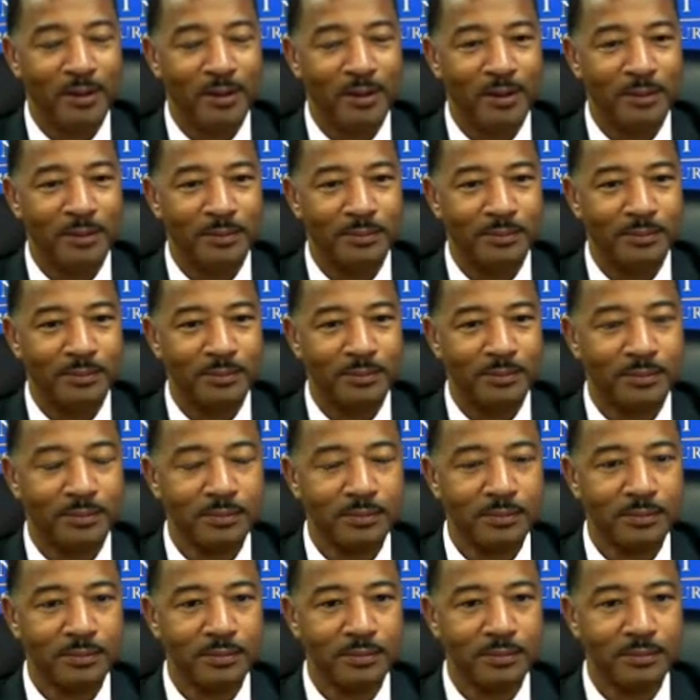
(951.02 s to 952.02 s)

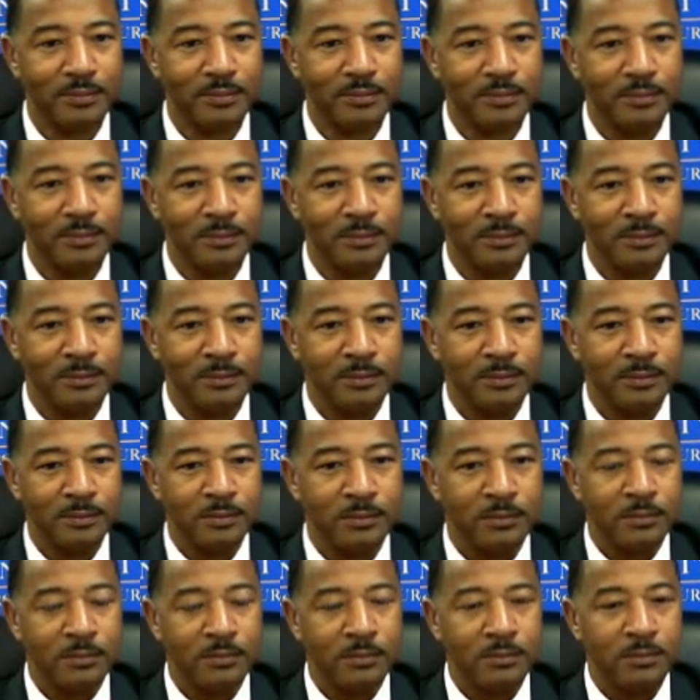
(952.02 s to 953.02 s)

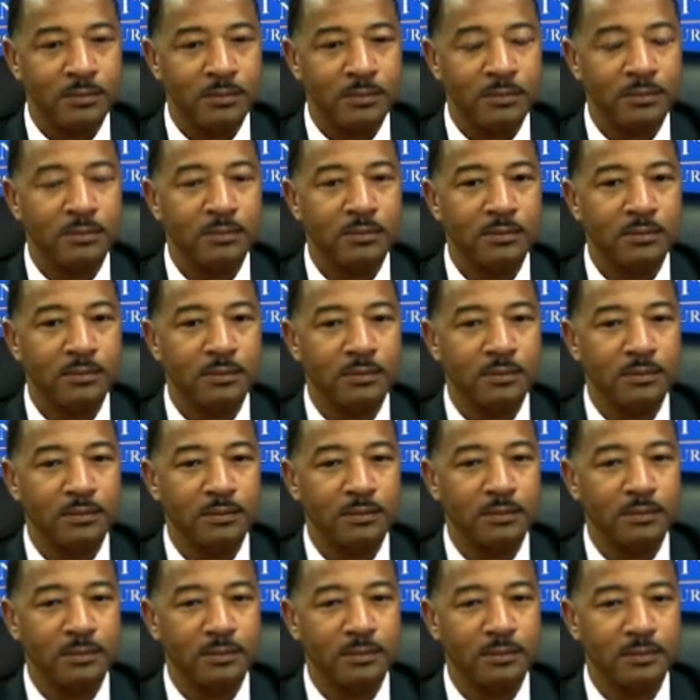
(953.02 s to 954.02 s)

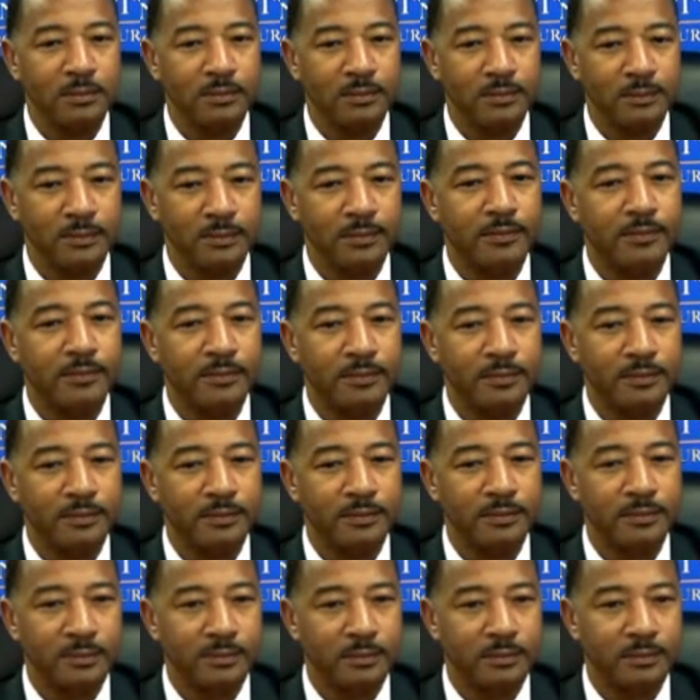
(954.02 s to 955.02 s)

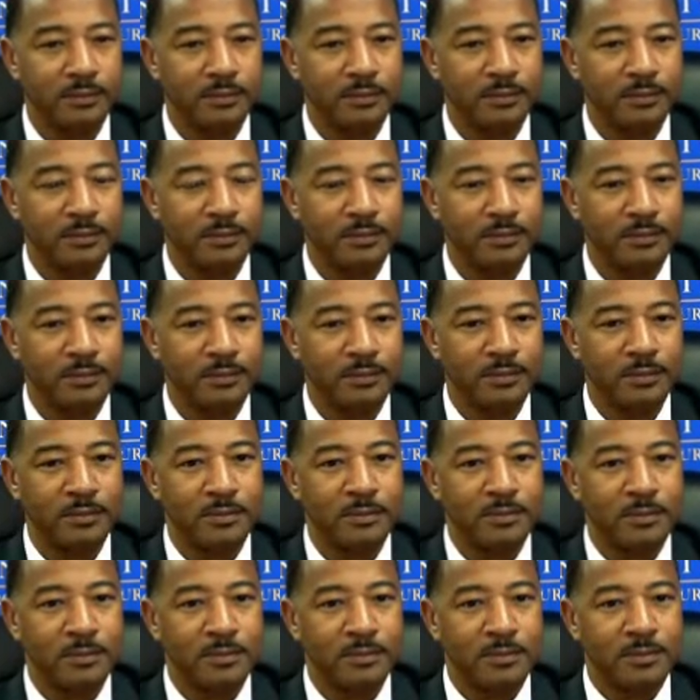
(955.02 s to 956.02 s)

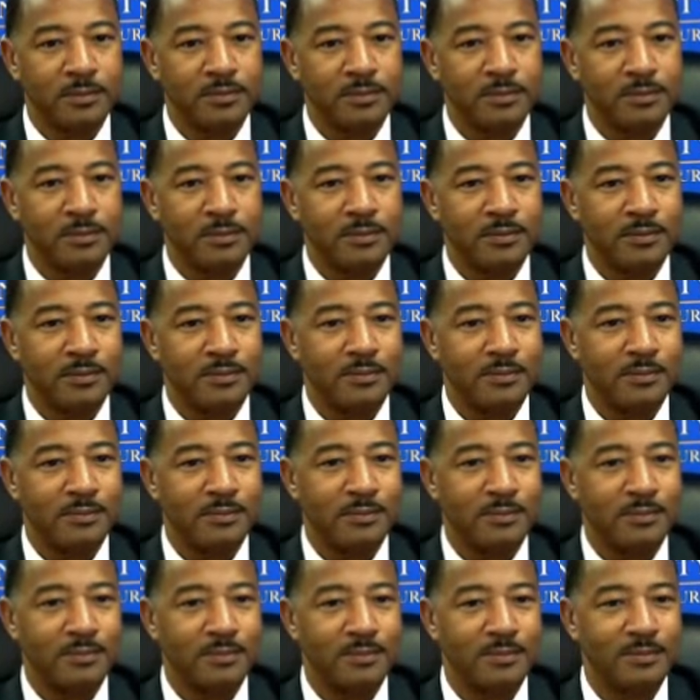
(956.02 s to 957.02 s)

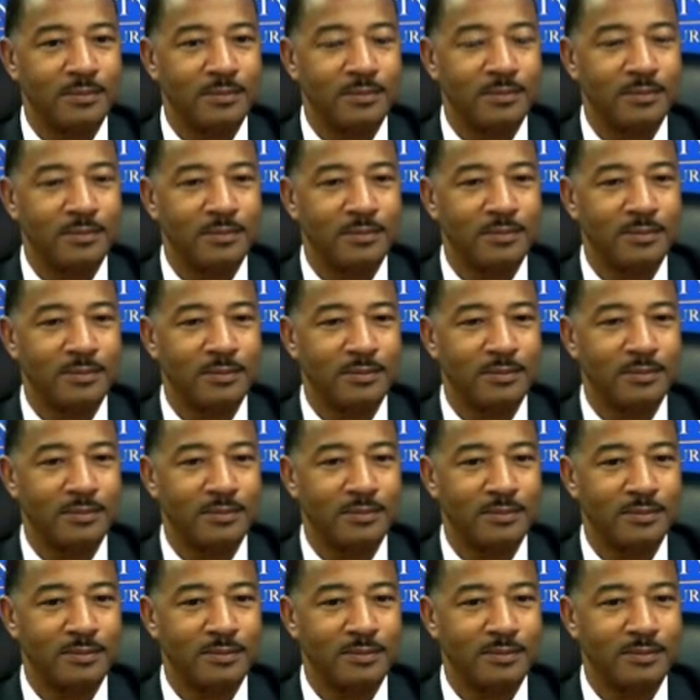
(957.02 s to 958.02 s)

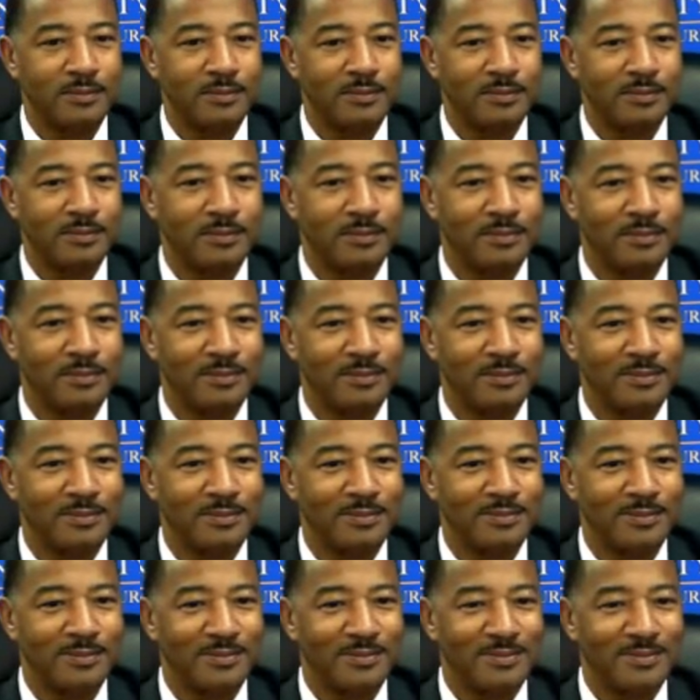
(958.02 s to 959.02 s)

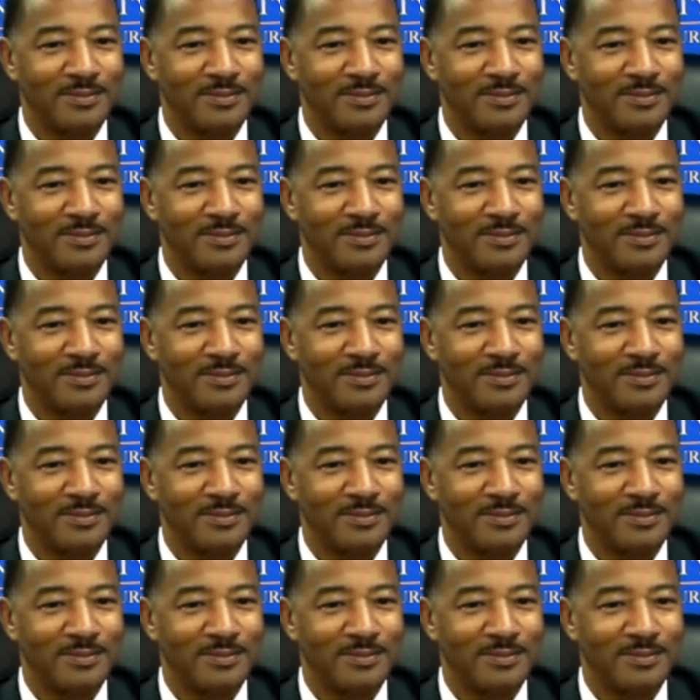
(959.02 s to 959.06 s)
No words are spoken by the person on screen.